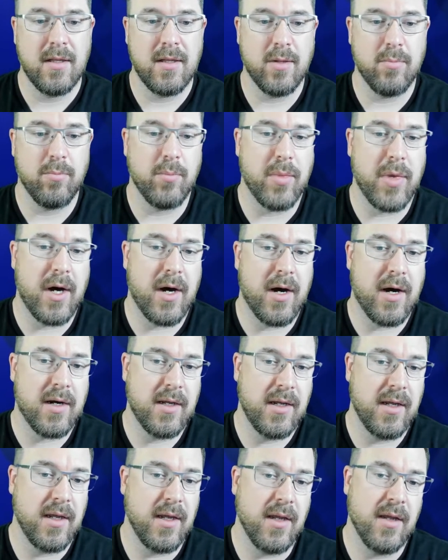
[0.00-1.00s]
The
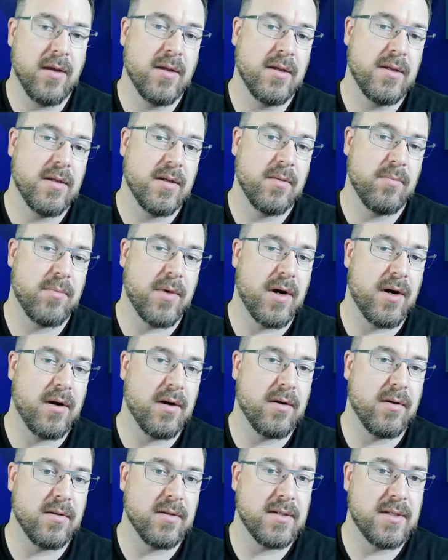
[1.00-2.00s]
Body
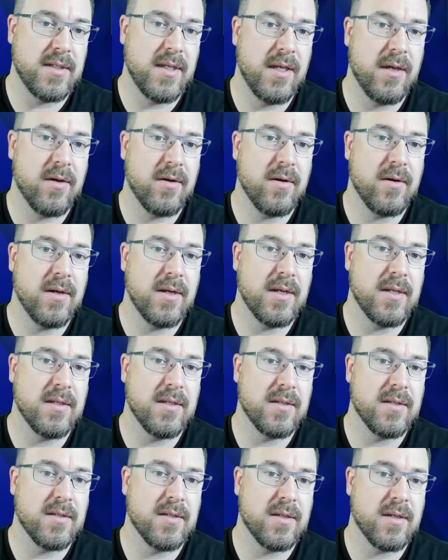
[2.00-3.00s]
part called Seeker
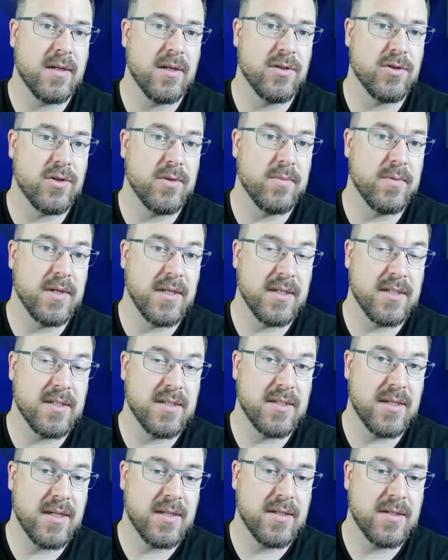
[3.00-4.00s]
is contributing
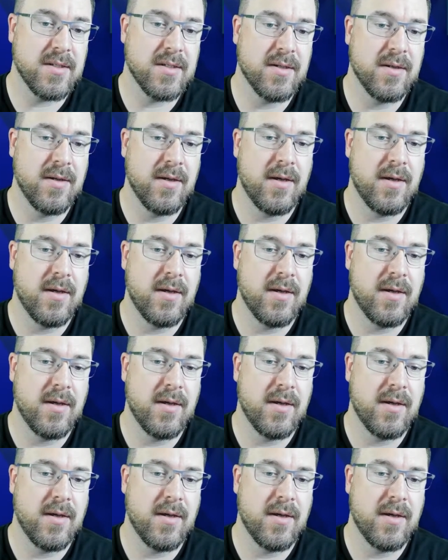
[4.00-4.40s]
6,